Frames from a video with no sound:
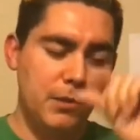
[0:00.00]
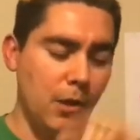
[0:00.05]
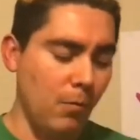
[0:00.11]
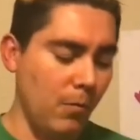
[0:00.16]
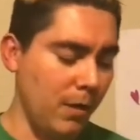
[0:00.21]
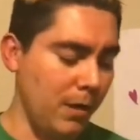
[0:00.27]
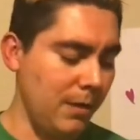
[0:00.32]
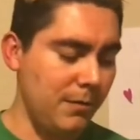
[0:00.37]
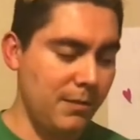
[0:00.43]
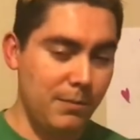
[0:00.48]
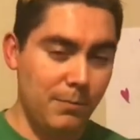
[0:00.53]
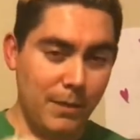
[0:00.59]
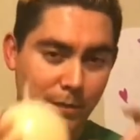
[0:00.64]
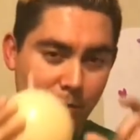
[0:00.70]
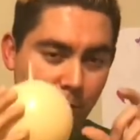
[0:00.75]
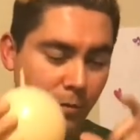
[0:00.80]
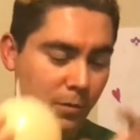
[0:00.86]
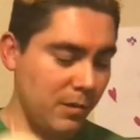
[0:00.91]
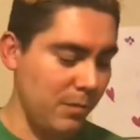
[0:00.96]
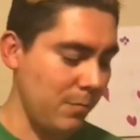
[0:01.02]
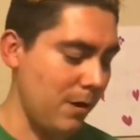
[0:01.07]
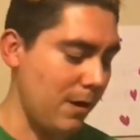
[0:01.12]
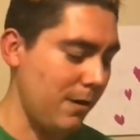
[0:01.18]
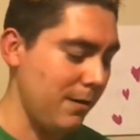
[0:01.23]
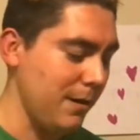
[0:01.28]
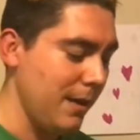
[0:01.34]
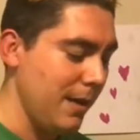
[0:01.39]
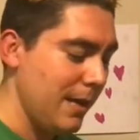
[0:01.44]
Don't want it to be too
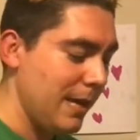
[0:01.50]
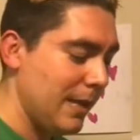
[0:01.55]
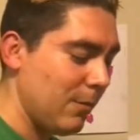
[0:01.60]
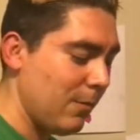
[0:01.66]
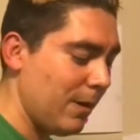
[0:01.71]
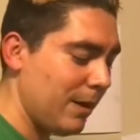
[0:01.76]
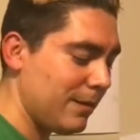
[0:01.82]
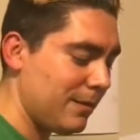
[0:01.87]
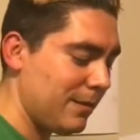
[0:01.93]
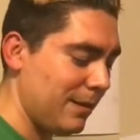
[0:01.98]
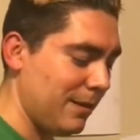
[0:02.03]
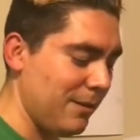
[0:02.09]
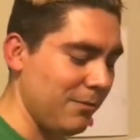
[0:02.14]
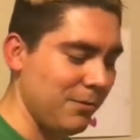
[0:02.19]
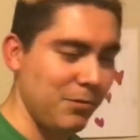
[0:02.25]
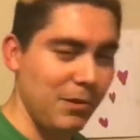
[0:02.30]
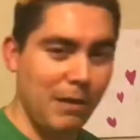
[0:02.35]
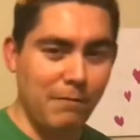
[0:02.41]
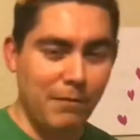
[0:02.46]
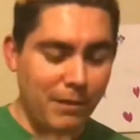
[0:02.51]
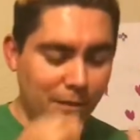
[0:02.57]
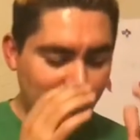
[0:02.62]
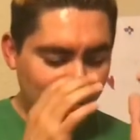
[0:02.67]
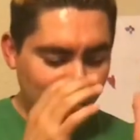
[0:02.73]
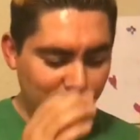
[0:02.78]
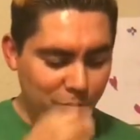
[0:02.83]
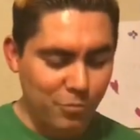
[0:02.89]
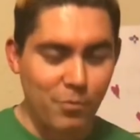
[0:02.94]
small. Otherwise, you know, she'll have like
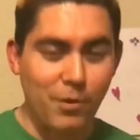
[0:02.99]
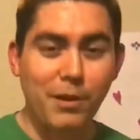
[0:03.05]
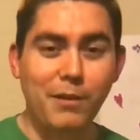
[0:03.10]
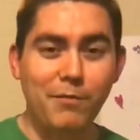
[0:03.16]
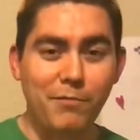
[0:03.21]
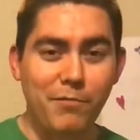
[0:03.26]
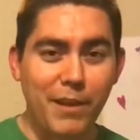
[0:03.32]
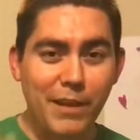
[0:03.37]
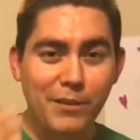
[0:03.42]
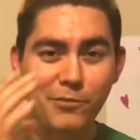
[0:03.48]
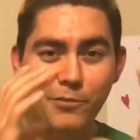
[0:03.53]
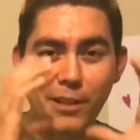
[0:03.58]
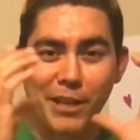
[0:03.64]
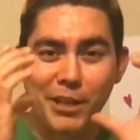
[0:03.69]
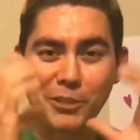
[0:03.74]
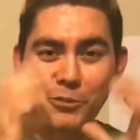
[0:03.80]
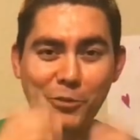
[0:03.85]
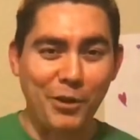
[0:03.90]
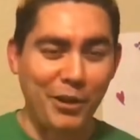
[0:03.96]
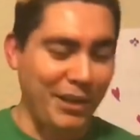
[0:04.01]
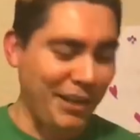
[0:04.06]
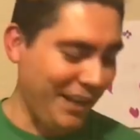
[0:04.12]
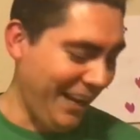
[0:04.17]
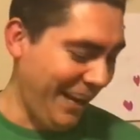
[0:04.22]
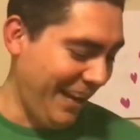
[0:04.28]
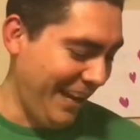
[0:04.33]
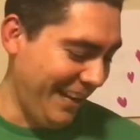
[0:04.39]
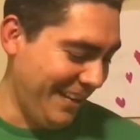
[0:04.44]
a little shrunken face or like a shrunken
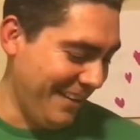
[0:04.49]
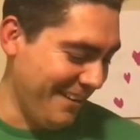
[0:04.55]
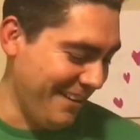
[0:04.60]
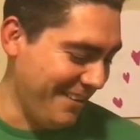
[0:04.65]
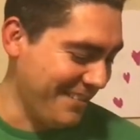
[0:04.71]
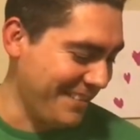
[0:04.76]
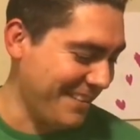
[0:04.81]
head, you know.